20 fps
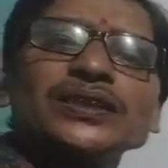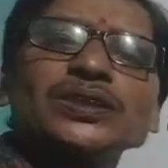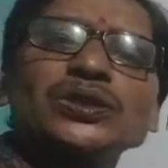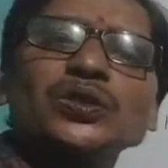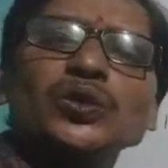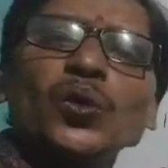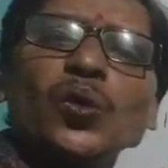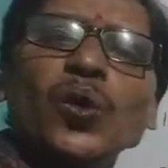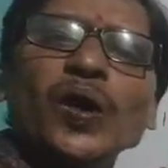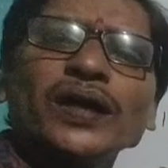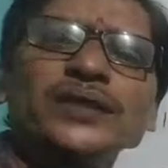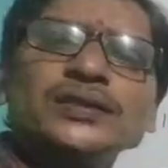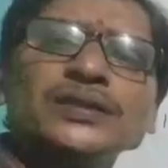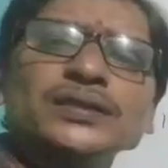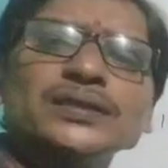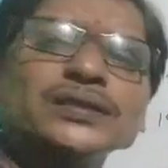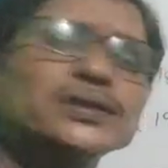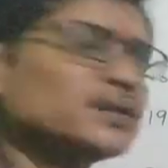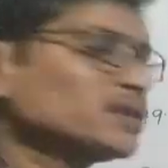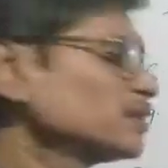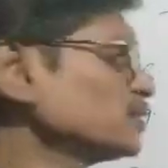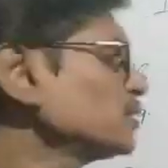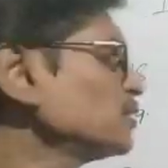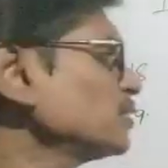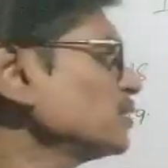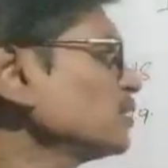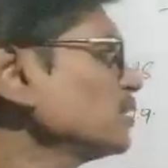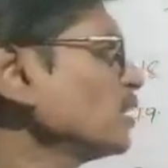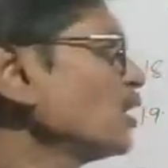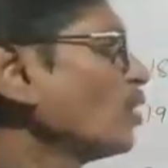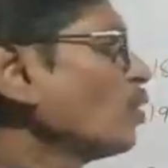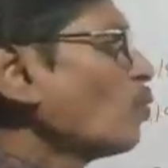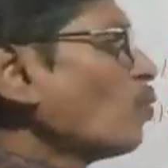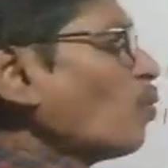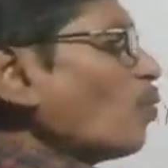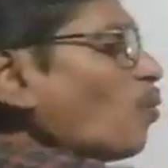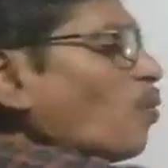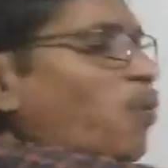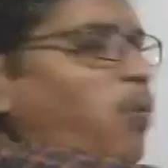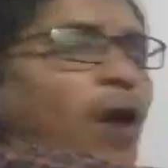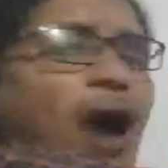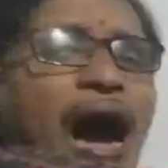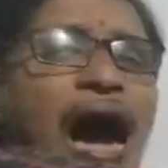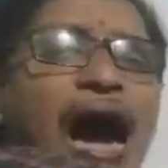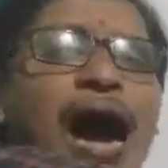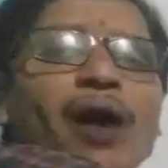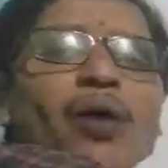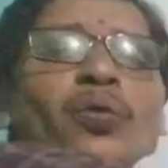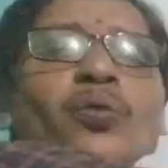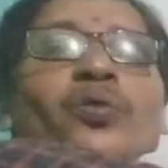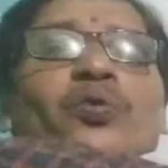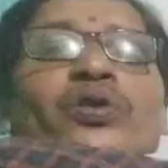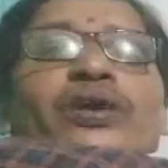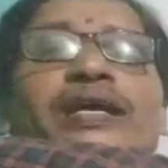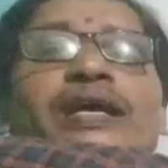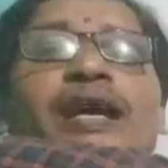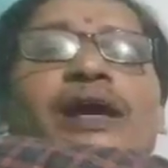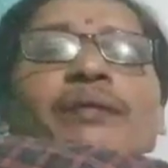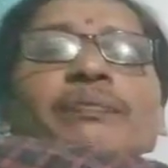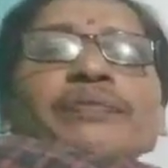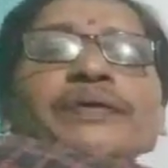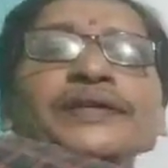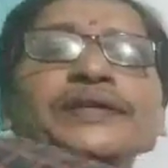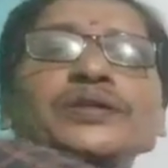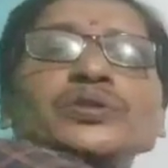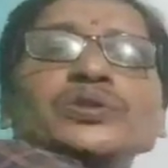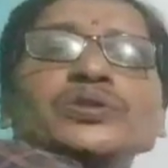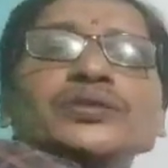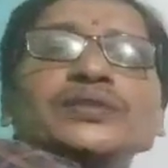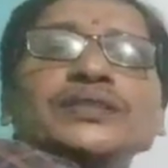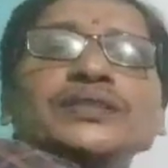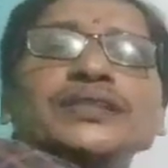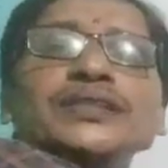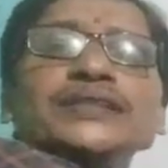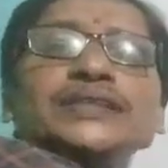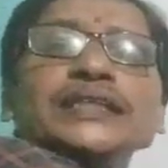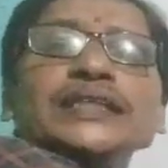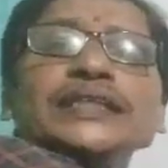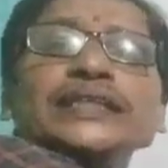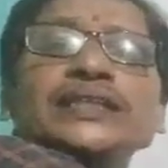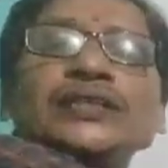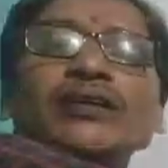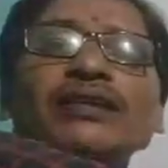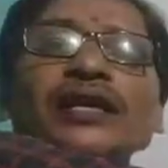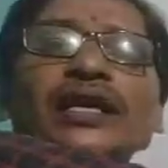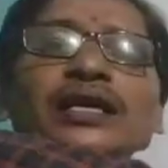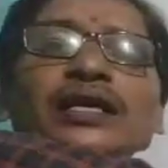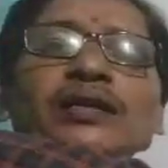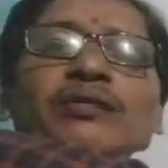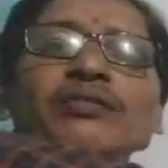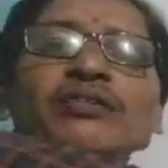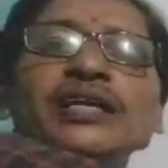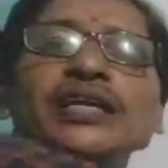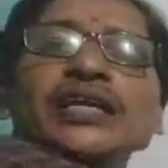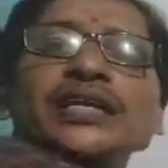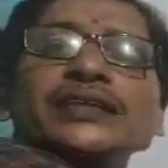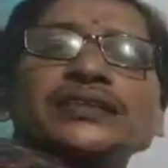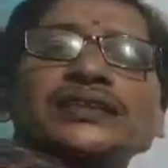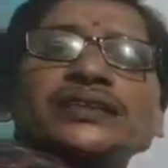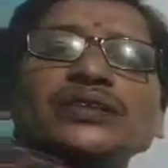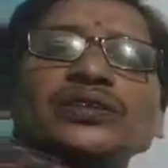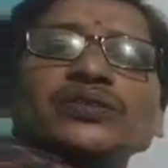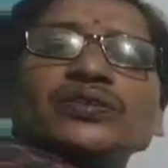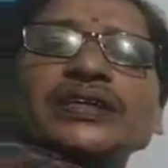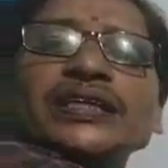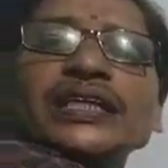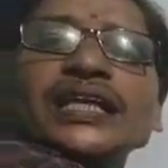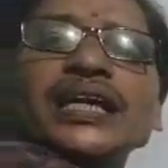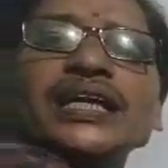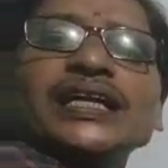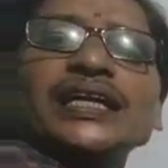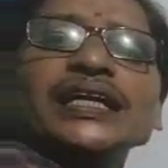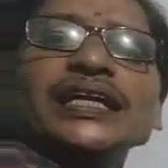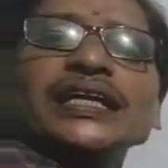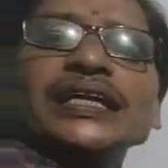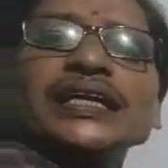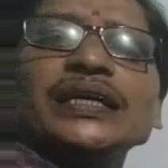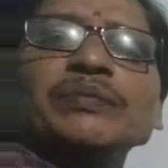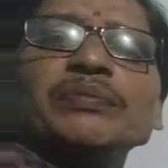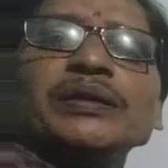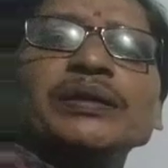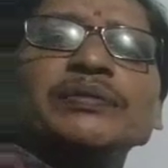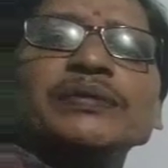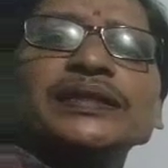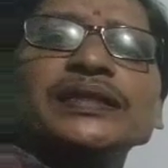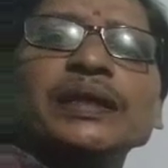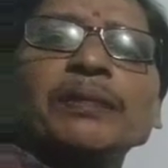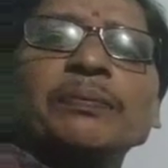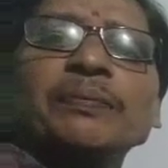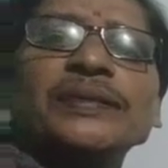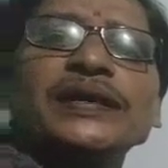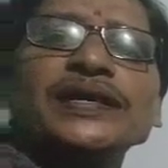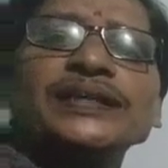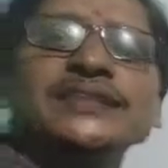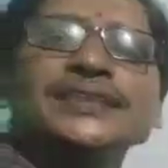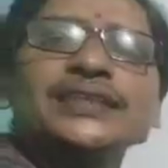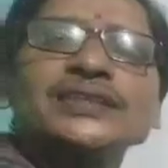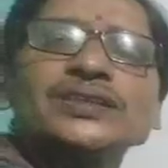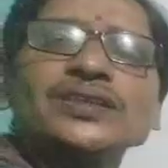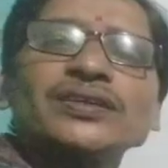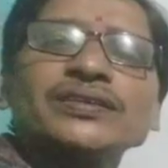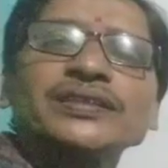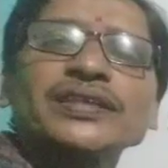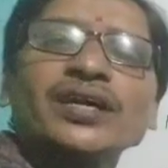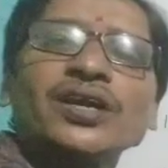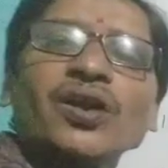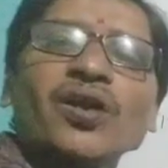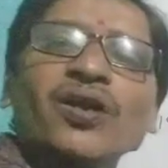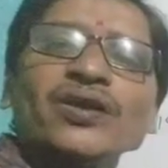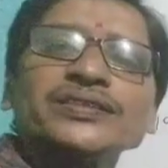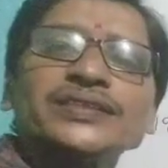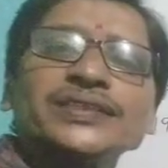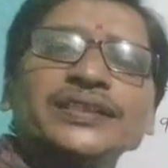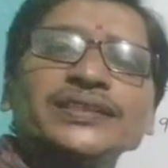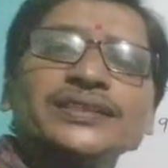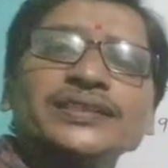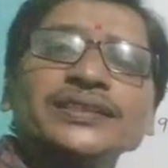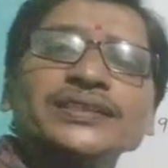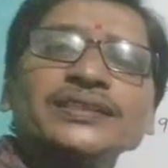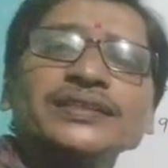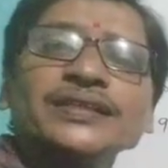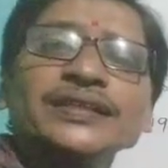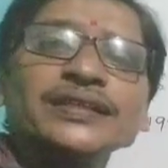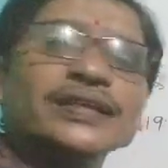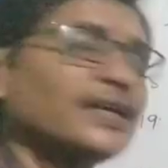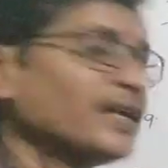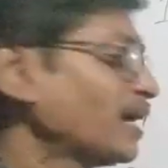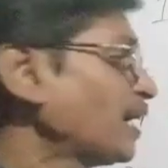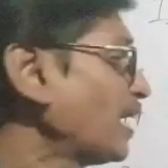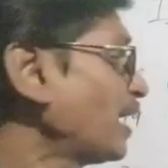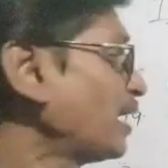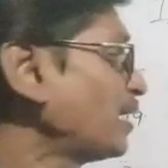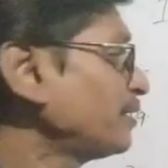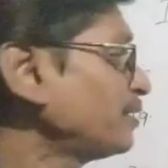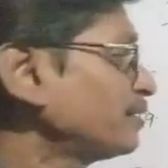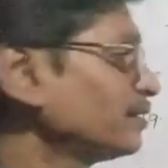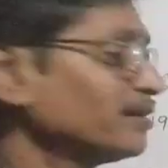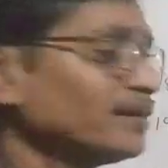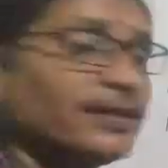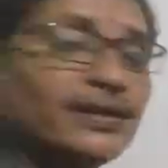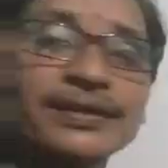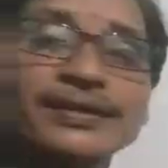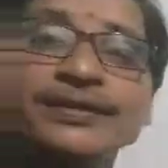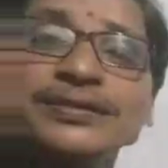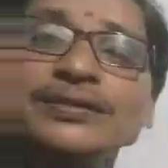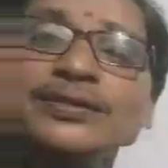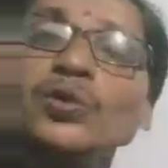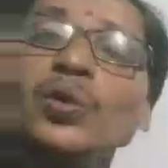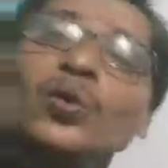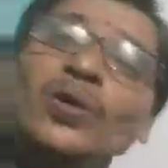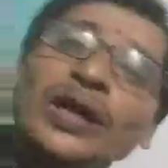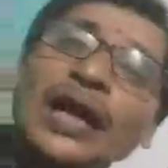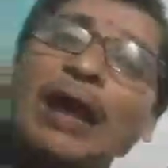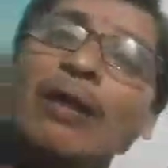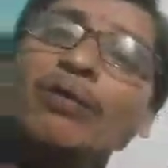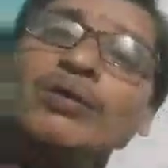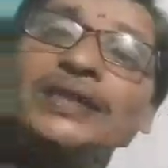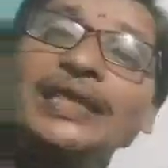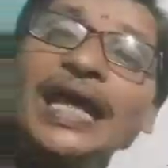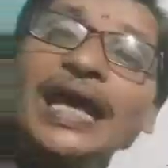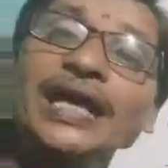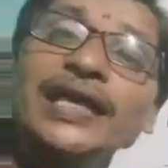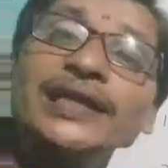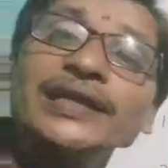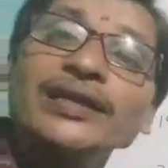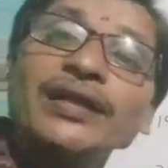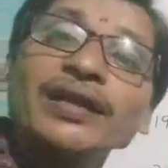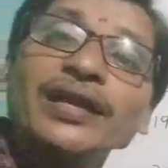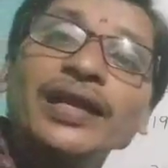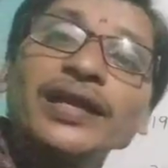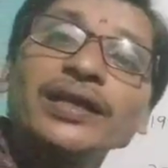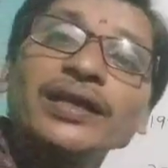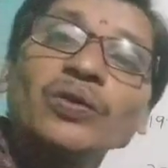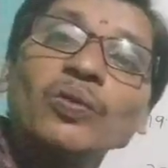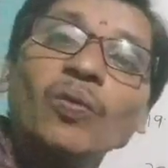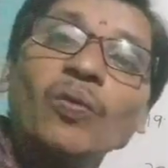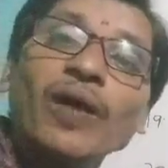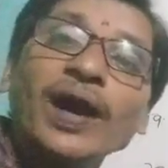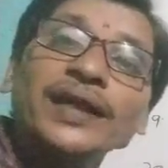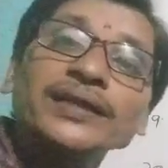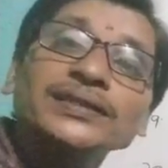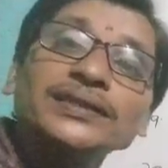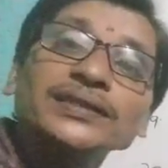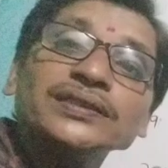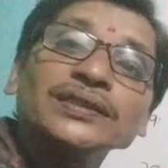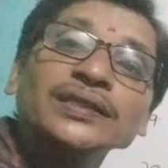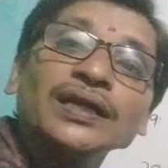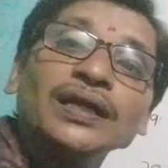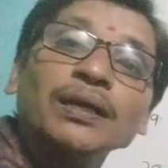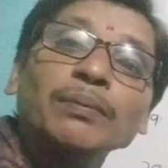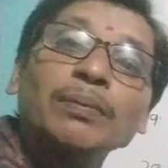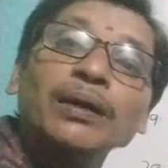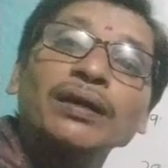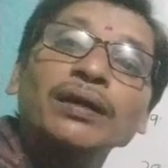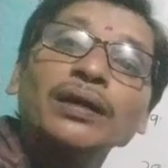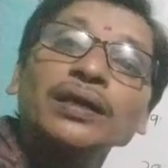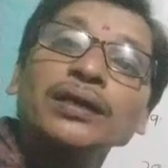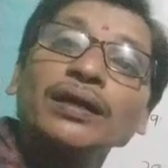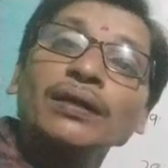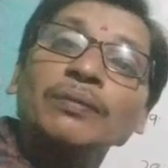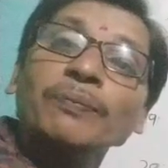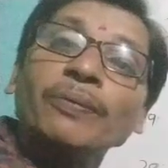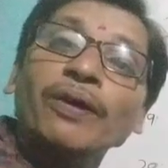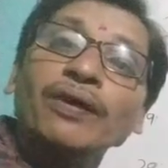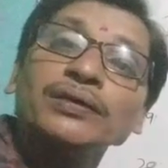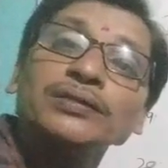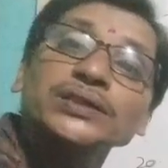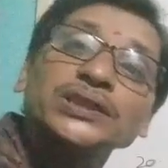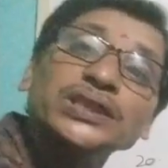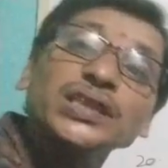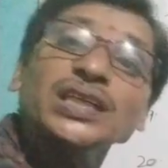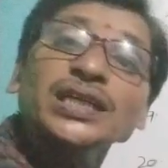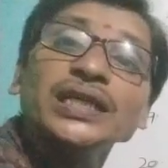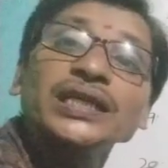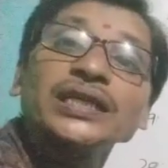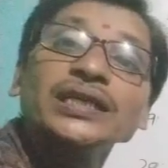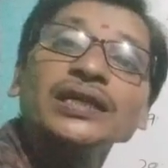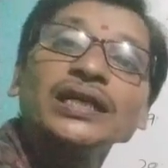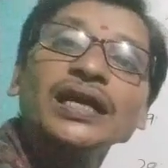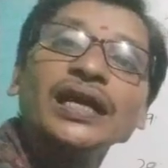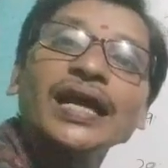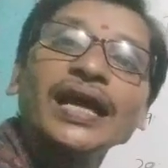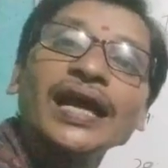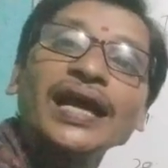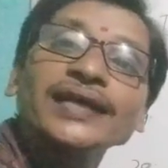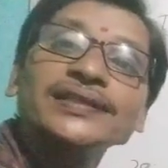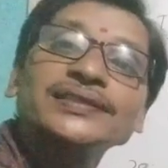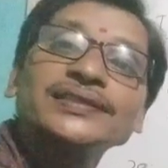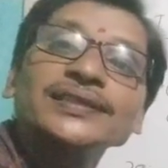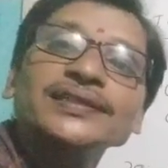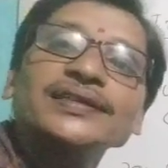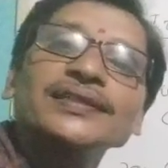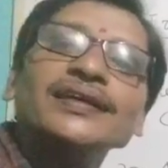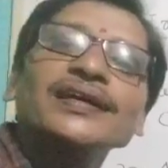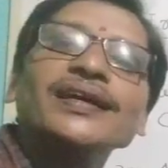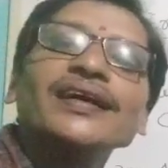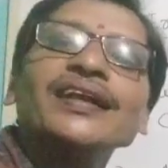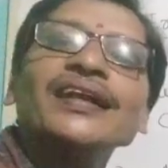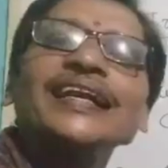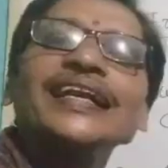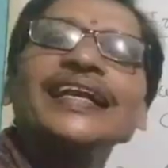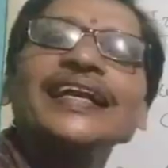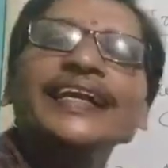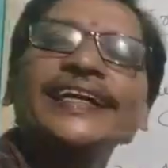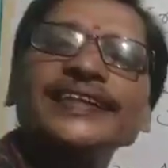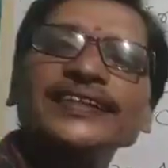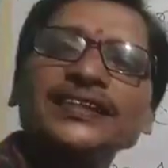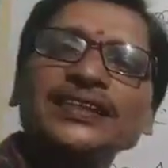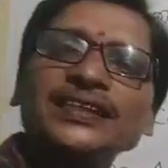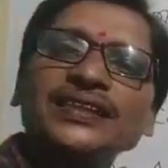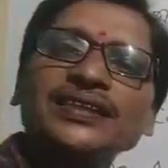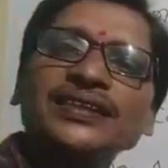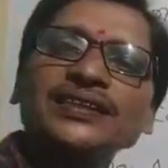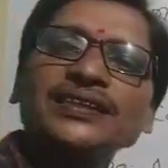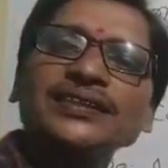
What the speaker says: show us how we have used these interrogative links to create link between the phrases or the clauses, and no doubt they are interrogative words, but here functioning as links.